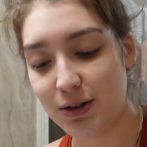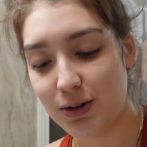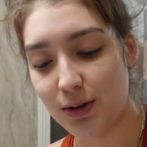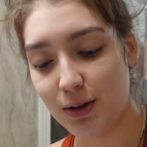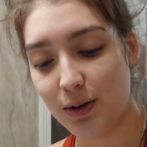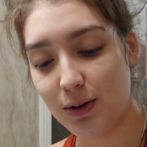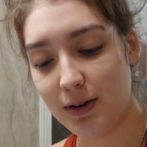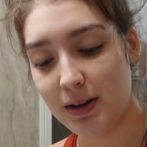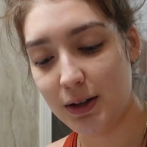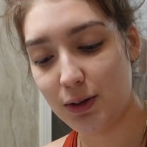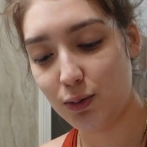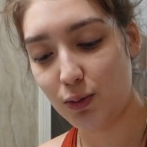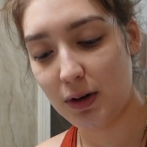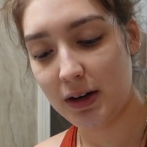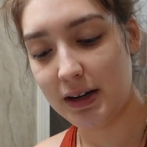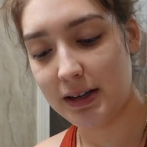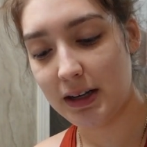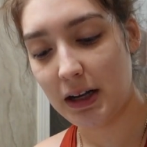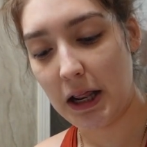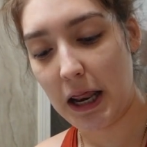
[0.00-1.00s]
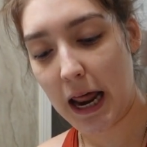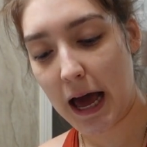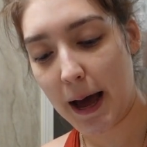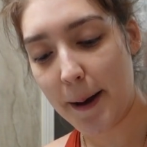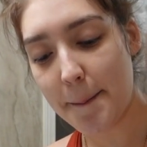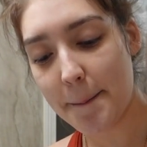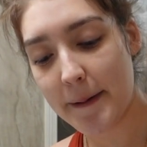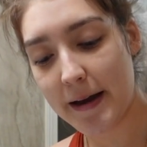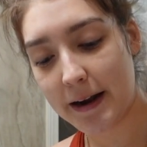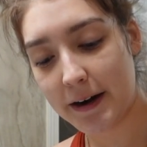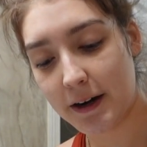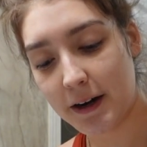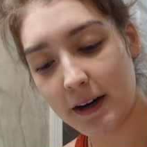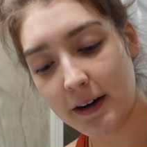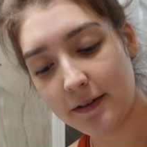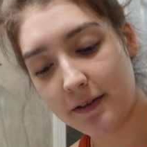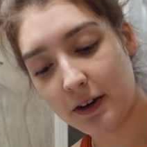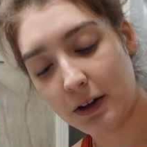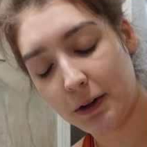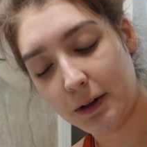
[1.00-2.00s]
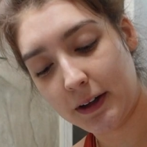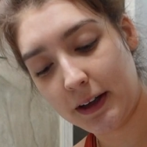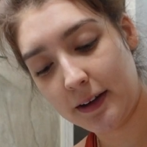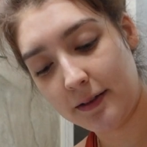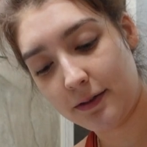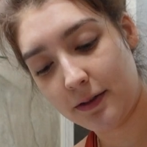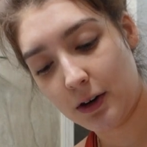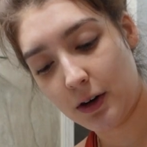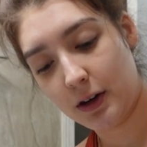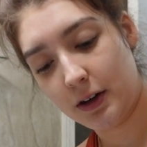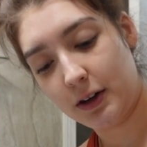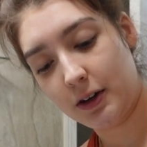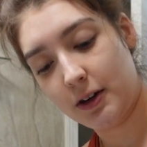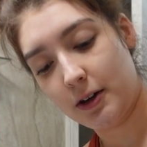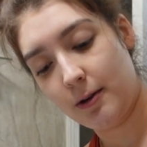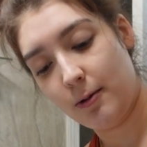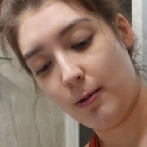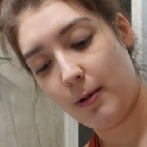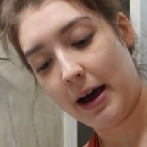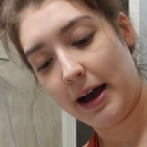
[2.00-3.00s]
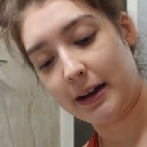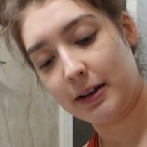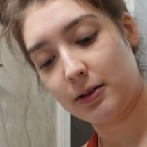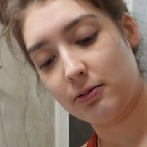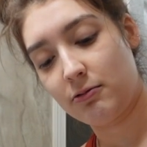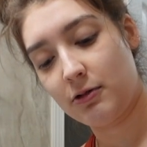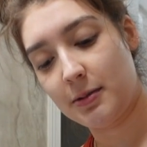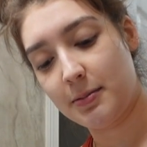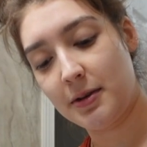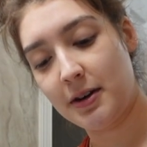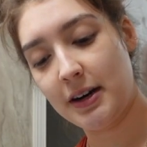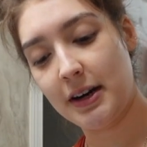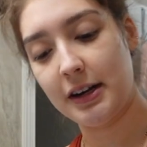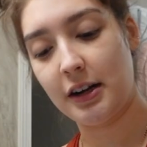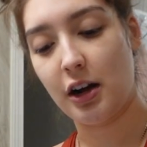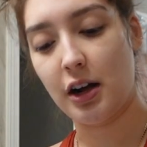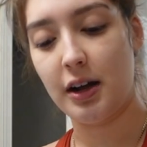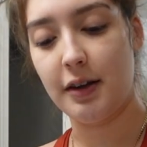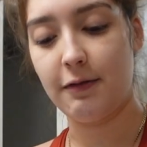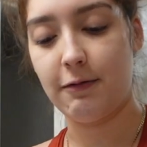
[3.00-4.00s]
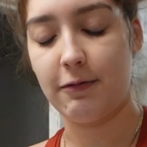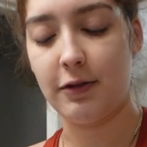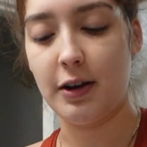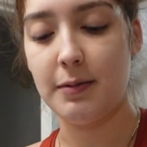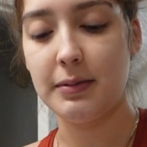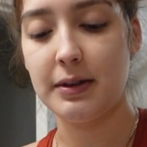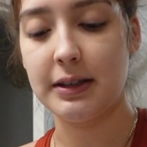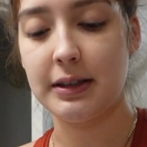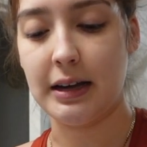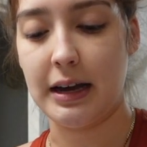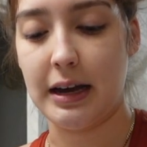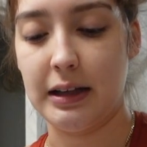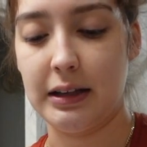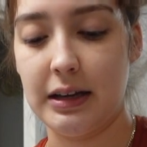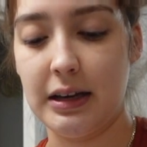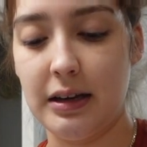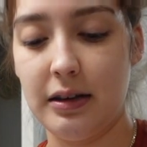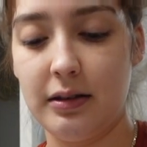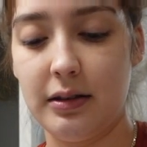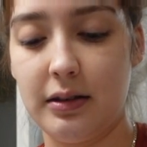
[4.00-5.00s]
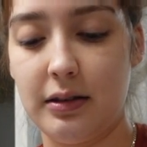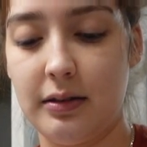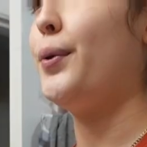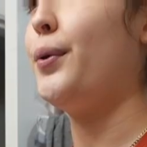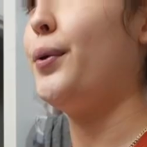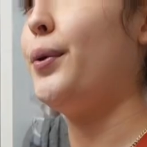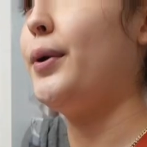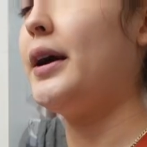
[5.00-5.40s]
So this one is a lot better if you're looking for a good wax warmer. I got it from Sally's.